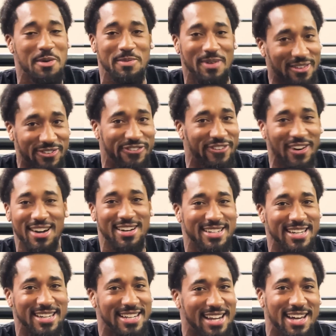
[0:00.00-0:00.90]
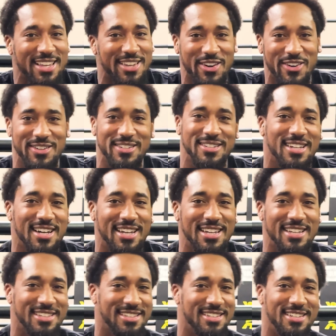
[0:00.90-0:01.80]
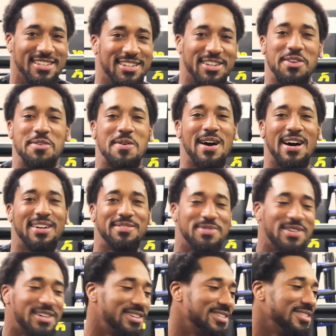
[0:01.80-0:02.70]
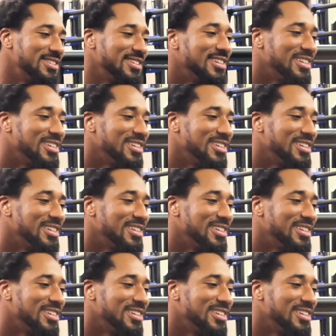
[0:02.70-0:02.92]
but fuck Canelo. Like, come on, bro.